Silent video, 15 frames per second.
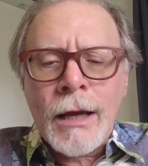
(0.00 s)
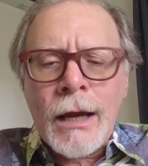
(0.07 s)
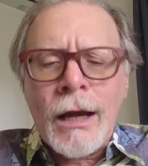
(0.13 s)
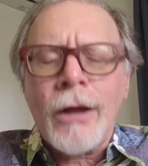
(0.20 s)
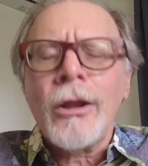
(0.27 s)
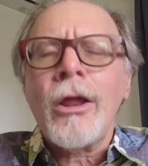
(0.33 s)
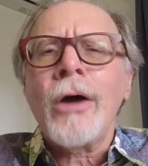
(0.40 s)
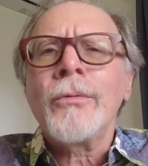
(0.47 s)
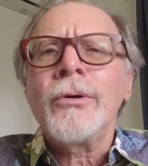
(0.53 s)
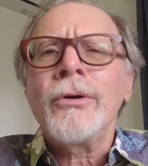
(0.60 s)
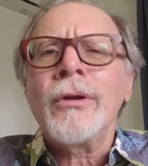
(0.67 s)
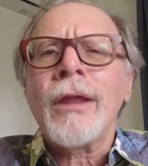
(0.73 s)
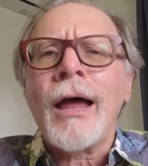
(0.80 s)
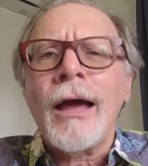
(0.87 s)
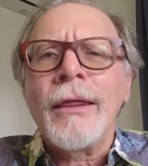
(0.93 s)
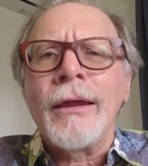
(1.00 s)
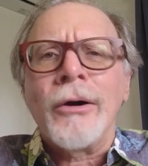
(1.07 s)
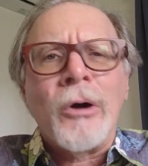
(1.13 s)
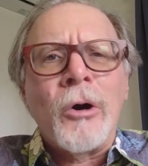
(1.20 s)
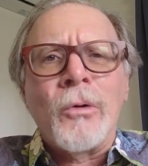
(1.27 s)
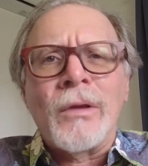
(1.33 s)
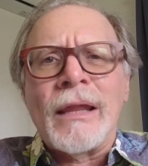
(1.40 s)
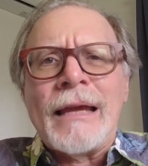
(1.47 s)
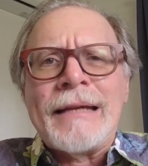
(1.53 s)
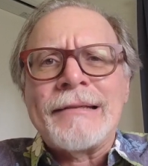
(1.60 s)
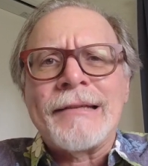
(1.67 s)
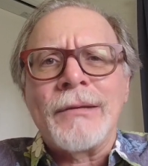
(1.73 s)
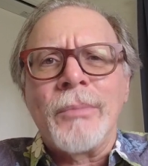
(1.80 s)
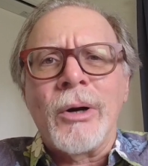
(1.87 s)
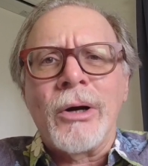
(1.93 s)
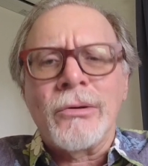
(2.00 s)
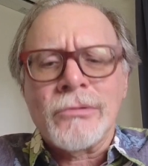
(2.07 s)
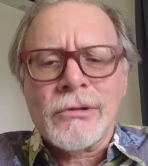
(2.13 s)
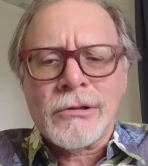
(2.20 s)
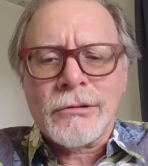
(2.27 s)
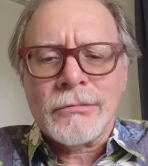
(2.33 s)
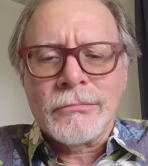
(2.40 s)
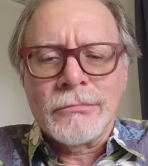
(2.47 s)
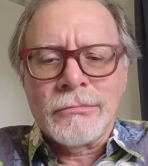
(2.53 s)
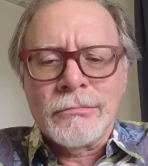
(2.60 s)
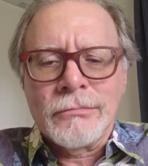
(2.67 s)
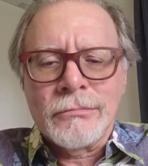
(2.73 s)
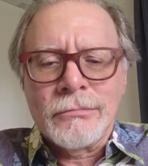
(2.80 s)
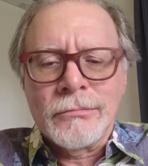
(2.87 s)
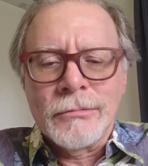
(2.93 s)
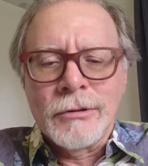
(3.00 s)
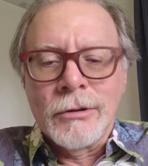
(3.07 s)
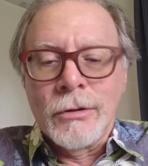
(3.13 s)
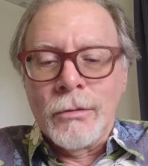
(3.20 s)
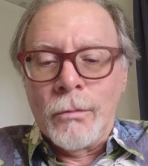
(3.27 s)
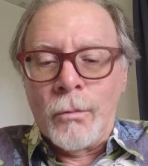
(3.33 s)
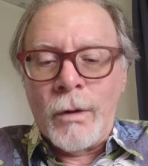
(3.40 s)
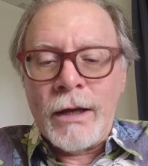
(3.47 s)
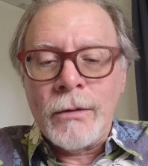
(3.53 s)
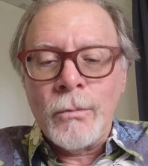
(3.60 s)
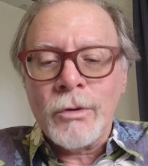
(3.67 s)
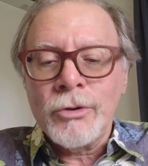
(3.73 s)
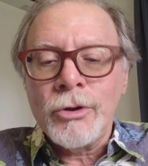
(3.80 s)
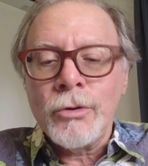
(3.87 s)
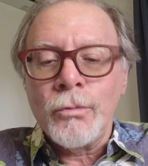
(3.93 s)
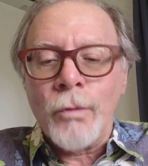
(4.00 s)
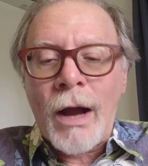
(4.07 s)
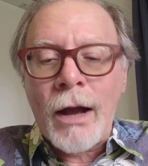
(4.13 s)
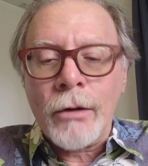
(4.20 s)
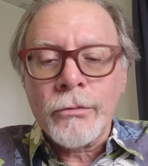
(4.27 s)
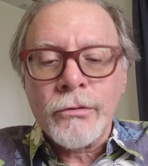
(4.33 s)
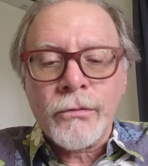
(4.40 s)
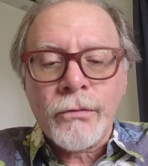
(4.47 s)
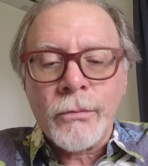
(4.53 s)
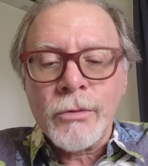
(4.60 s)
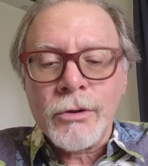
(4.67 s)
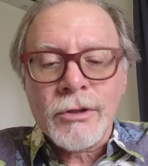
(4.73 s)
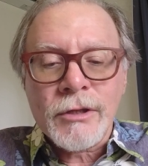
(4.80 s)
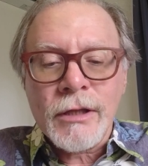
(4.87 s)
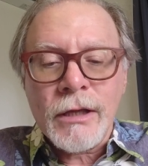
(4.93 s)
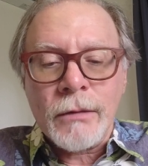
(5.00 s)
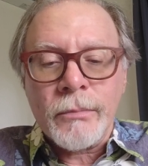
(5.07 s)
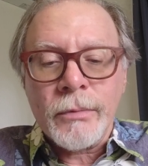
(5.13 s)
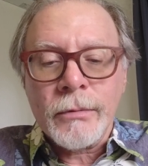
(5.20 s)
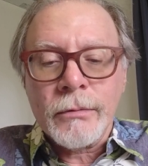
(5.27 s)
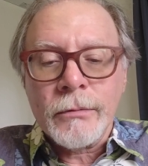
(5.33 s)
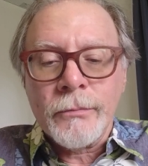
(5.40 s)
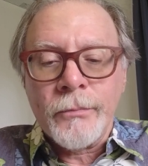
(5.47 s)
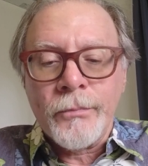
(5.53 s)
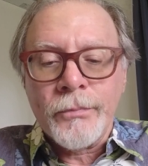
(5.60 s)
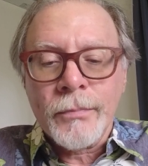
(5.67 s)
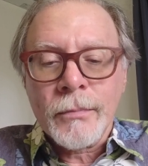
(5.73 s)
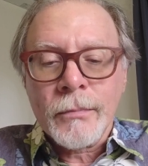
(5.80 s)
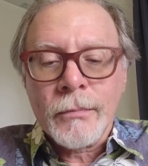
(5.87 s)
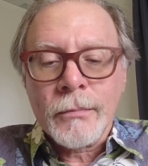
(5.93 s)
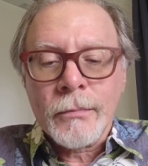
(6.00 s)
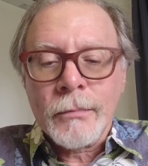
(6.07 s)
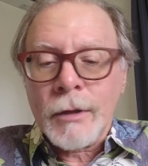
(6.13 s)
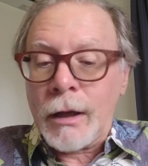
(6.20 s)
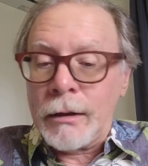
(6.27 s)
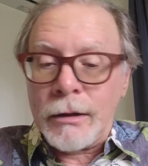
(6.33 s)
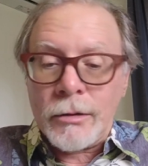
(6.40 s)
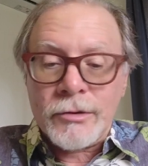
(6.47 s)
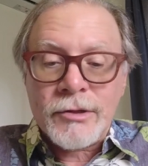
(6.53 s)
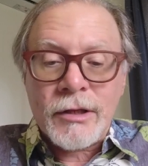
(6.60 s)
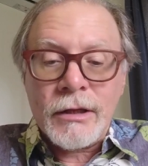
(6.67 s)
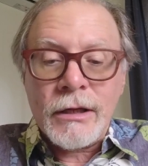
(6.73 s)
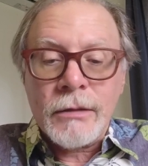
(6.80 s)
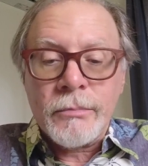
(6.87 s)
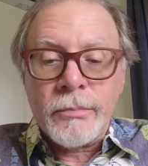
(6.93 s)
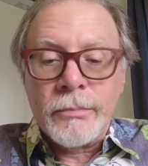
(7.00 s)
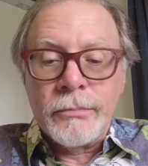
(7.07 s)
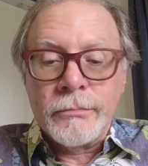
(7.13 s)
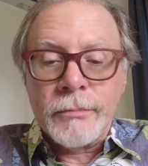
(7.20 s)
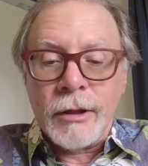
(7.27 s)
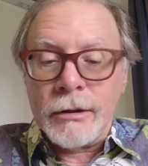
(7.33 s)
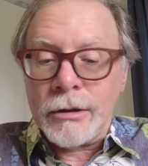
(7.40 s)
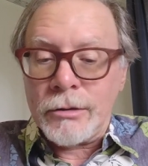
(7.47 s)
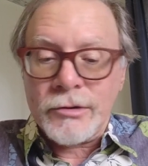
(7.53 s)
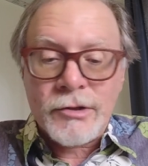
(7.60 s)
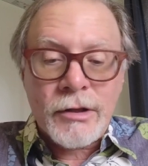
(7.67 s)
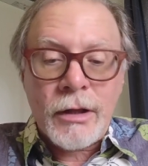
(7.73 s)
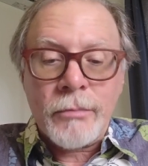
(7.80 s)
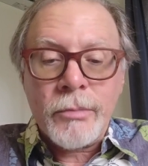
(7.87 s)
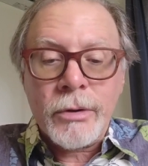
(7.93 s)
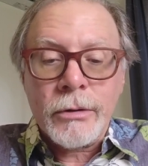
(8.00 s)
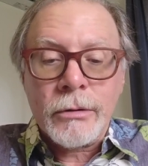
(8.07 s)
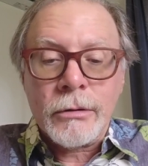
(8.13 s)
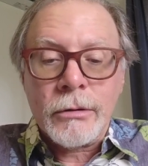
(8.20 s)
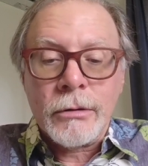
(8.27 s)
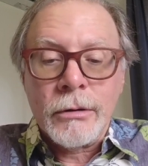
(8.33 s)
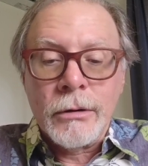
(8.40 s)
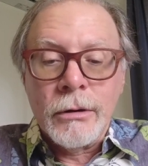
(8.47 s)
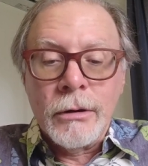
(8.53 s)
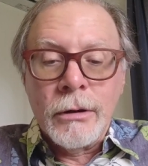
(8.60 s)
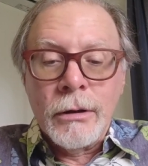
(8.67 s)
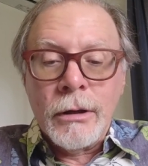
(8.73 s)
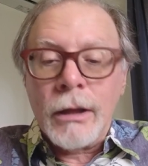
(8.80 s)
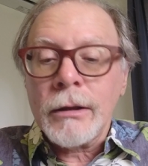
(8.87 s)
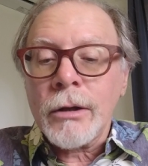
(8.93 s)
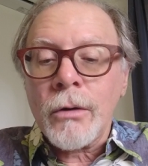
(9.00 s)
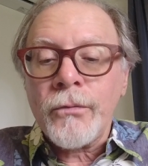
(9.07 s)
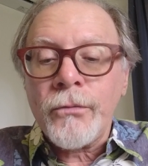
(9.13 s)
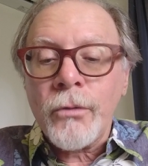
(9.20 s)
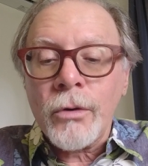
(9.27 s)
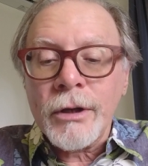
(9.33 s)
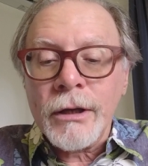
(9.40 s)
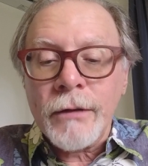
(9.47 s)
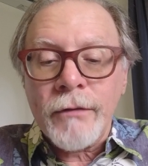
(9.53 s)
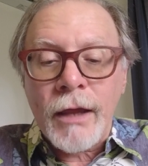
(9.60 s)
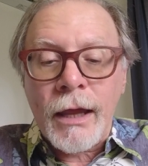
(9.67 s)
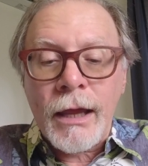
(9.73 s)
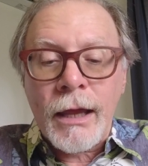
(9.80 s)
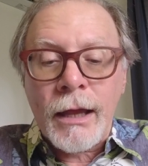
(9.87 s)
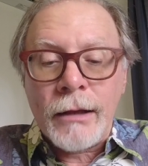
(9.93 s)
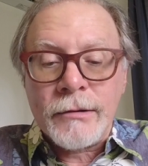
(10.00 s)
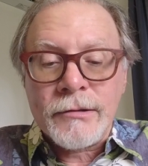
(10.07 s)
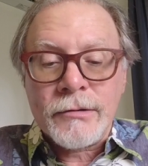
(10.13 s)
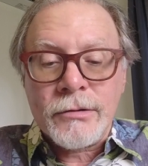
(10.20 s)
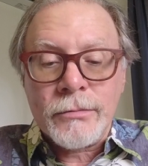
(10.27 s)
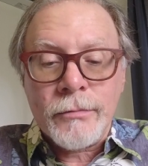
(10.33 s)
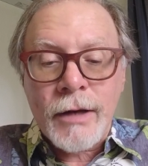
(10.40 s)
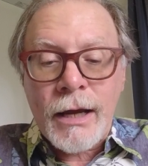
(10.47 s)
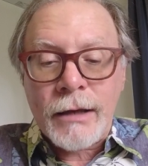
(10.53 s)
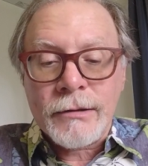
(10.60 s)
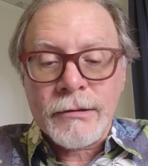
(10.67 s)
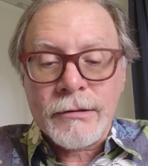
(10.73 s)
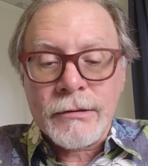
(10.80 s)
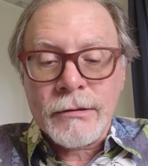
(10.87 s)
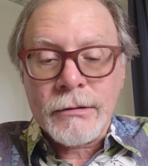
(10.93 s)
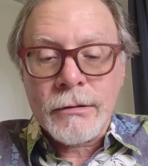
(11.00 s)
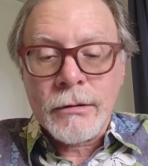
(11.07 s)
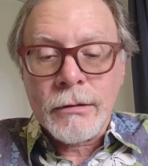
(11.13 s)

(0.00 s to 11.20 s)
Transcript: How long will you lie there, O lazy bones? When will you rouse from your sleep? A little sleep, a little slumber, a little folding of the hands to rest,